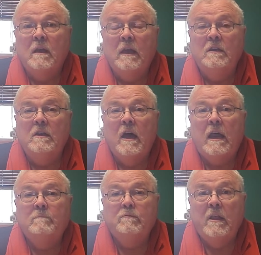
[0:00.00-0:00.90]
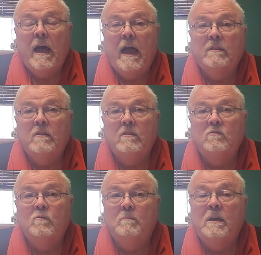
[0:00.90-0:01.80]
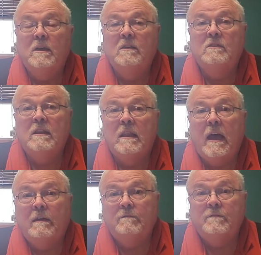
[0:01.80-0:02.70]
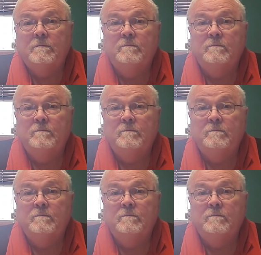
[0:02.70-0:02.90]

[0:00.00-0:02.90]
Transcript: he did not imply that this would be an easy life.